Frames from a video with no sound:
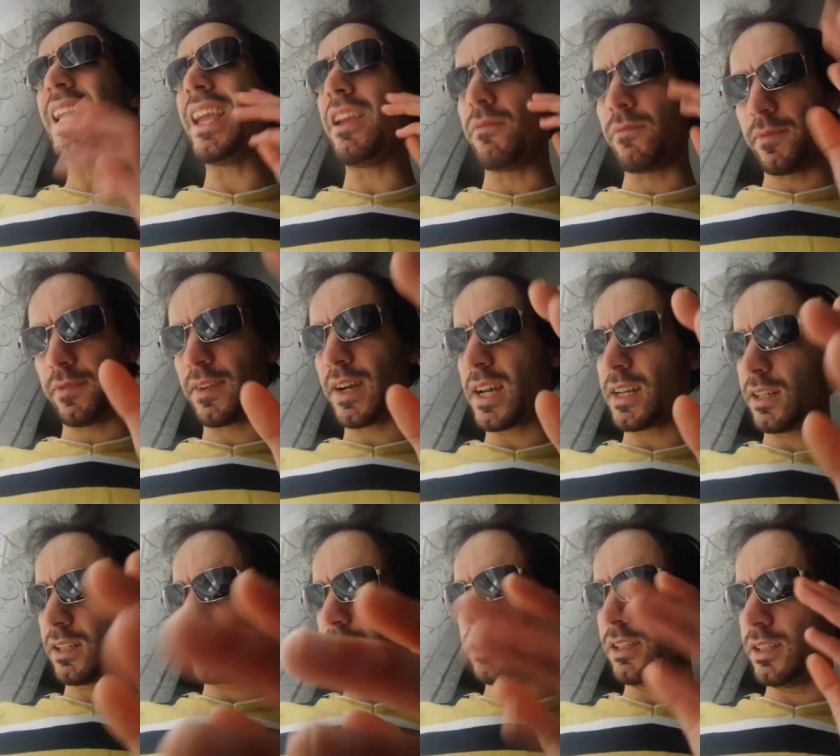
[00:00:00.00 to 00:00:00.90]
And
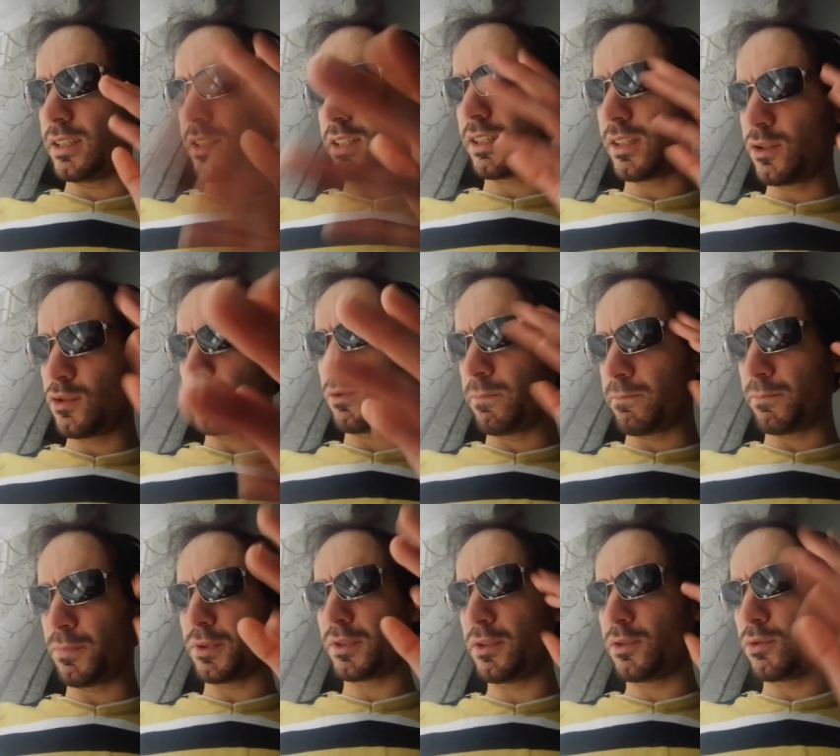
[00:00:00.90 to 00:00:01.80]
finally, I
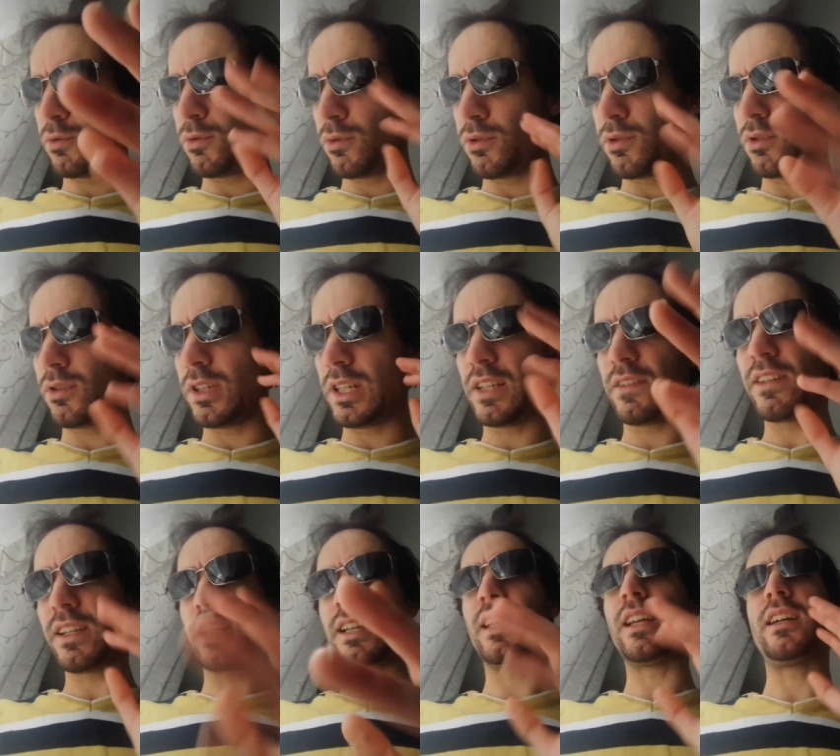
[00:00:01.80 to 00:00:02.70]
hope you all
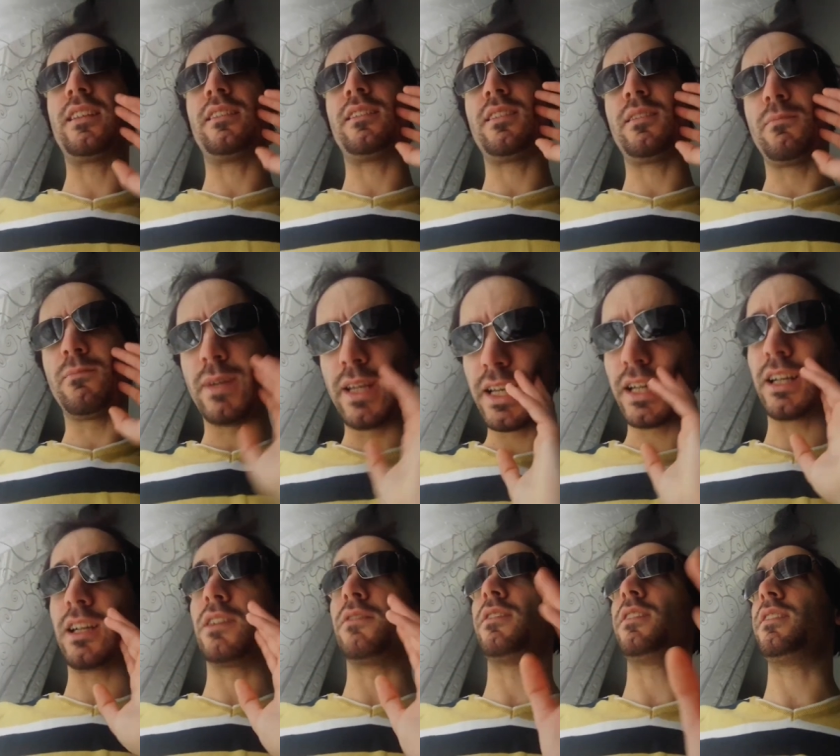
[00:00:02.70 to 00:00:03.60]
have a great
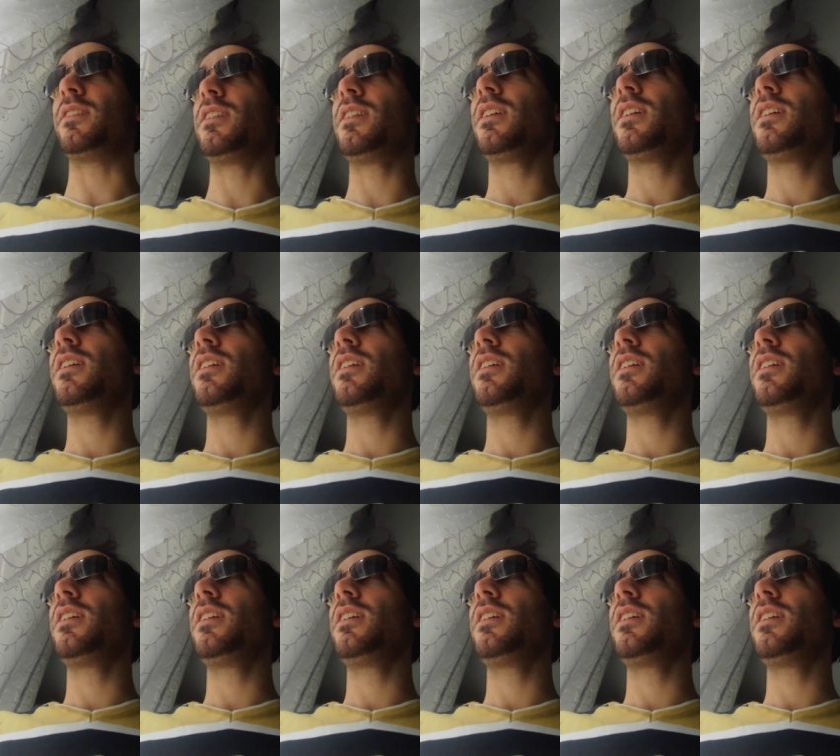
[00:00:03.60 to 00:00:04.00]
breakfast.